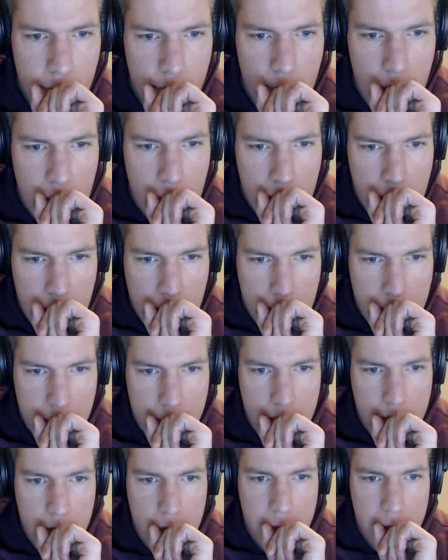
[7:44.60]
I
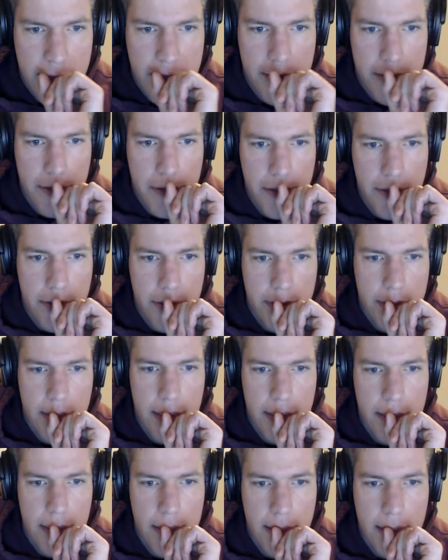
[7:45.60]
think I'm still used
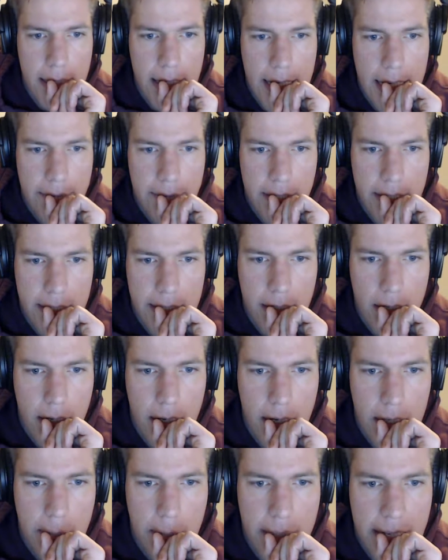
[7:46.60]
to having it
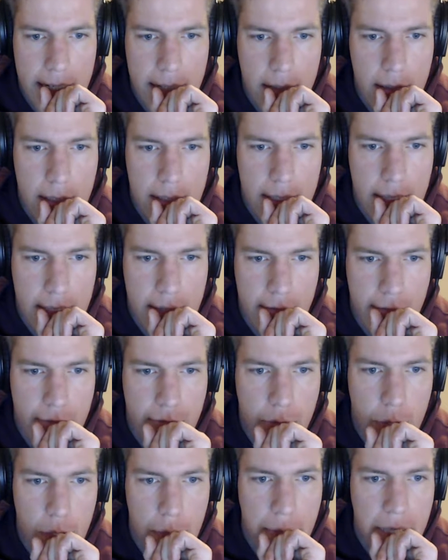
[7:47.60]
automatically done
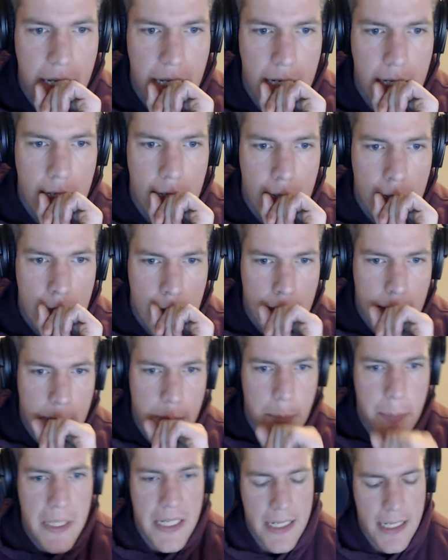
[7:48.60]
for me,
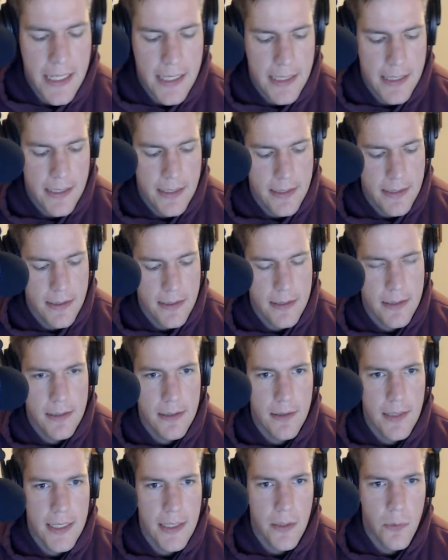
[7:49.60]
because
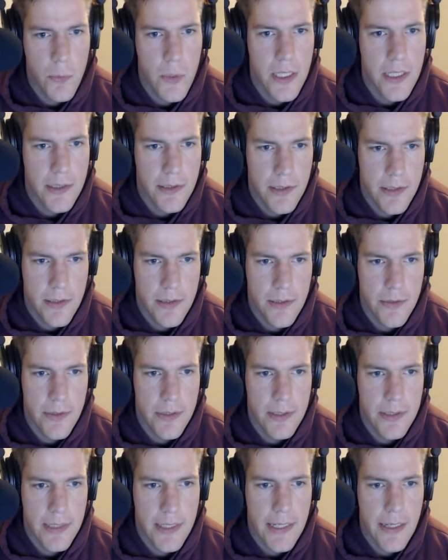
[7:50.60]
we could just do this
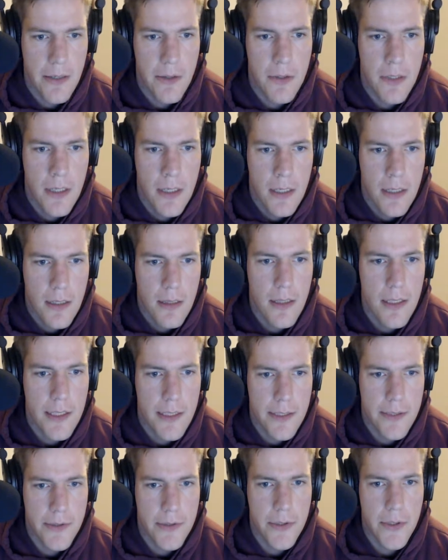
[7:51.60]
now. Click
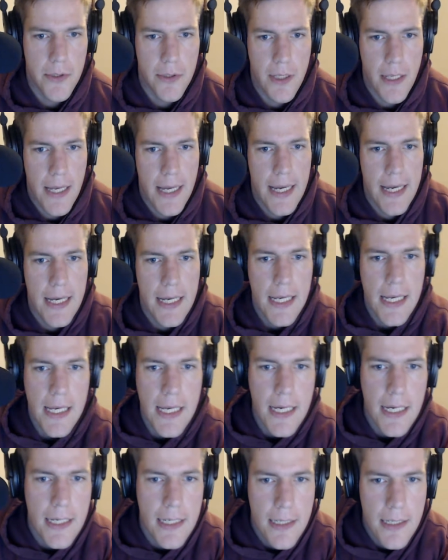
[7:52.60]
Control A,
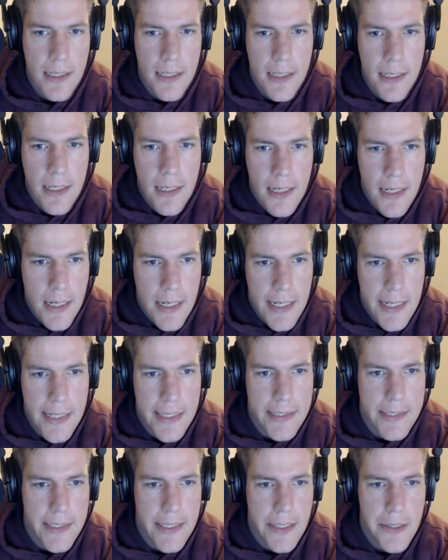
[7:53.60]
and
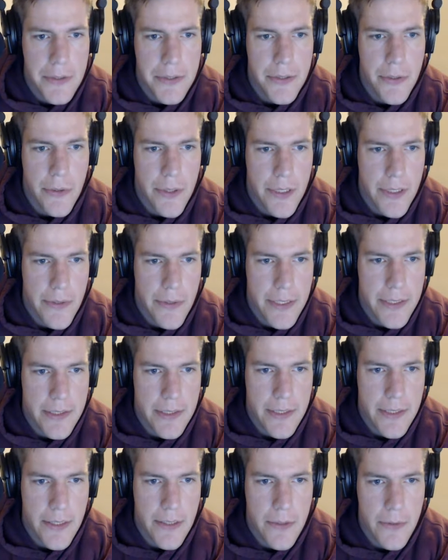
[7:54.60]
now you're going to
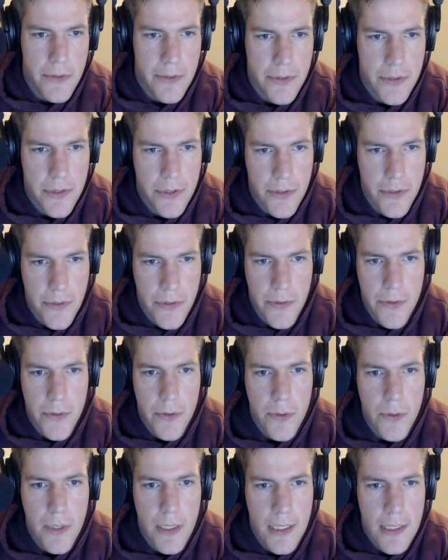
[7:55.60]
go to
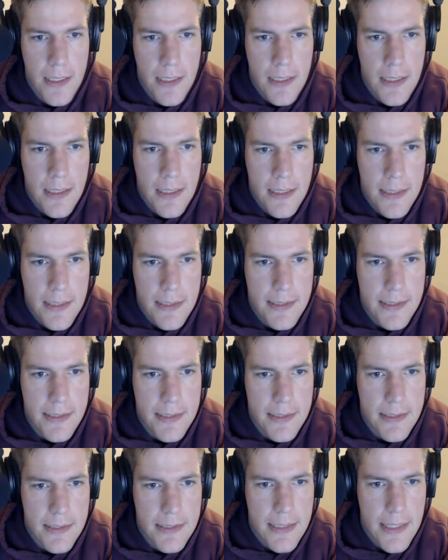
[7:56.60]

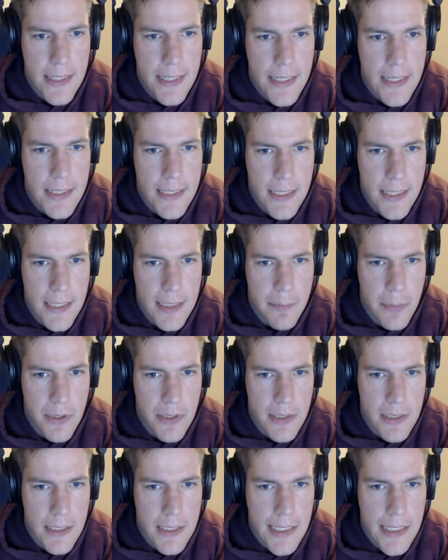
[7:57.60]
Design, I
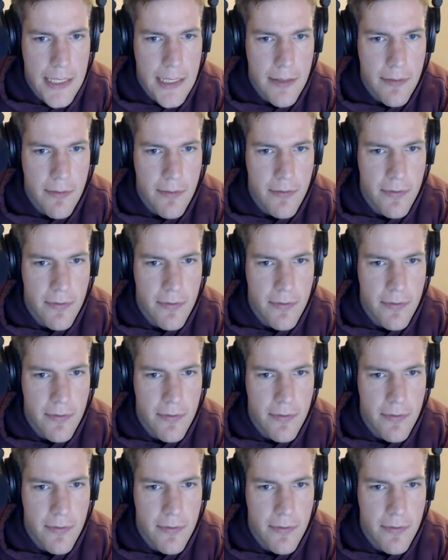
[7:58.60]
believe.